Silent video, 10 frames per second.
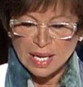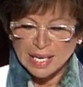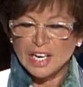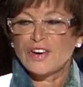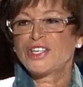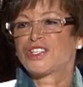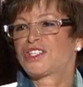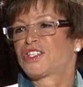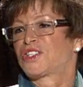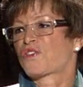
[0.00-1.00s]
Carrie just
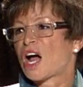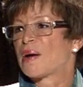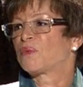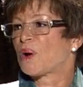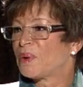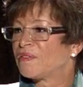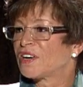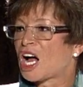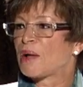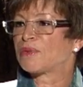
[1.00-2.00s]
described what we've
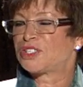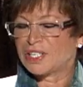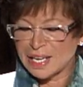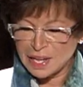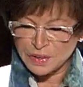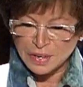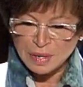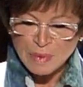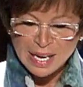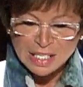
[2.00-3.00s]
accomplished together, and in
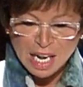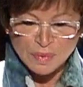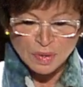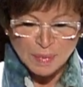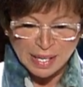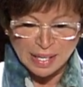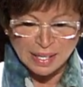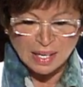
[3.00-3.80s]
my time remaining,